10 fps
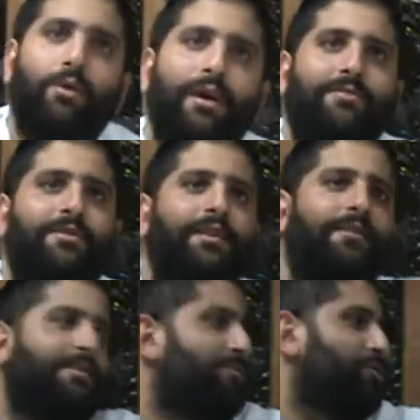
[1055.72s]
We have to
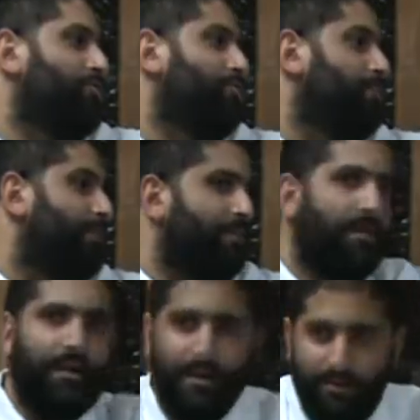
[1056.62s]
love every Jew.
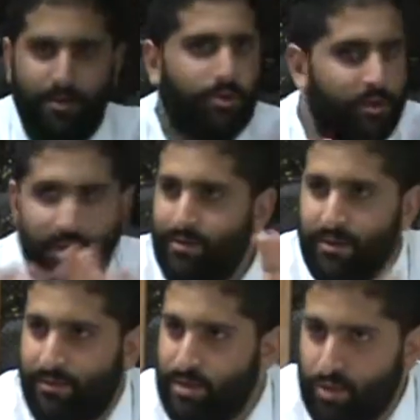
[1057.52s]
You can love
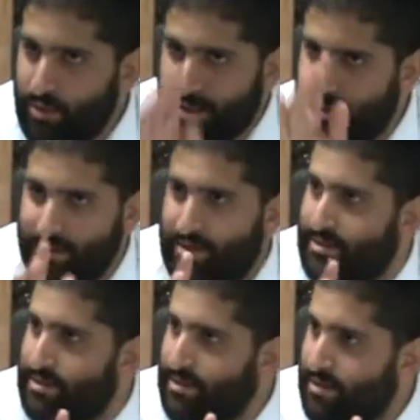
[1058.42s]
every Jew at a
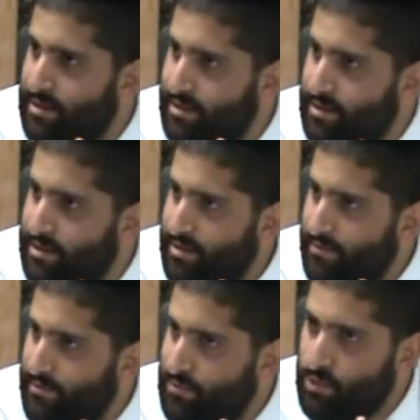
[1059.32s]
distance.
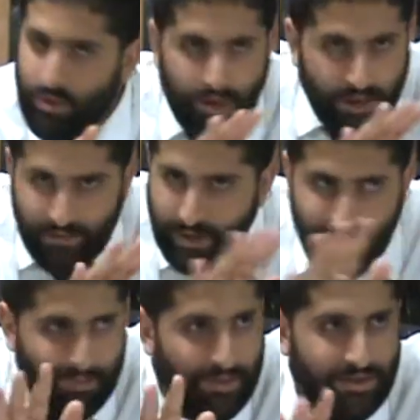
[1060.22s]
You can love
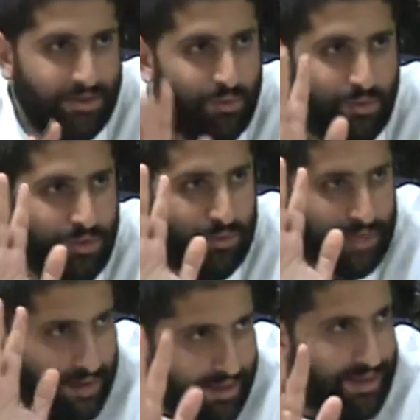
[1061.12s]
every person in the world
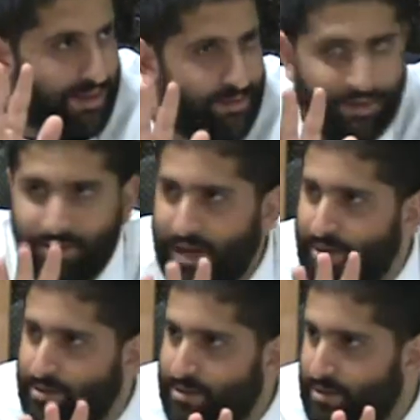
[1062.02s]
without letting them into your
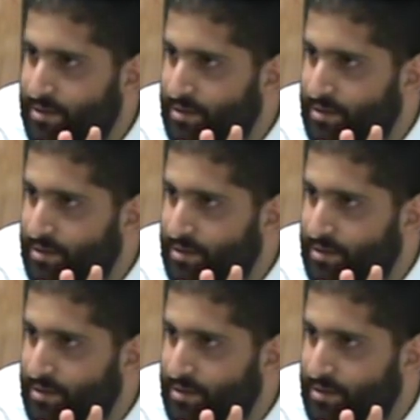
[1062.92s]
house.